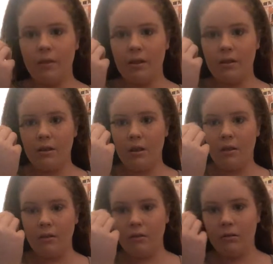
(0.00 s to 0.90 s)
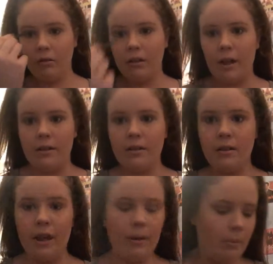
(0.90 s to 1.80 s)
So that's
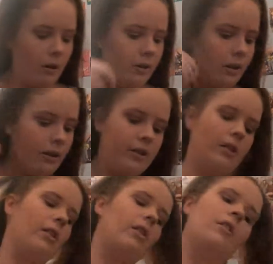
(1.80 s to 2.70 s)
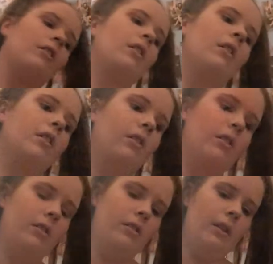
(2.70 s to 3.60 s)
that part of the eyeshadow.
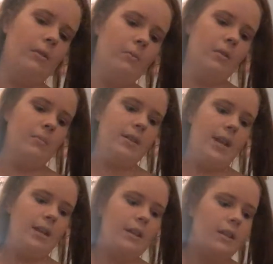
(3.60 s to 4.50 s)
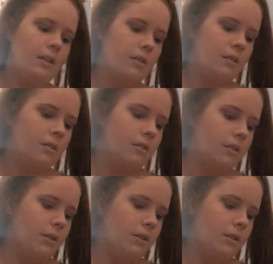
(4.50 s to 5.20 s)
Now I'm going to be taking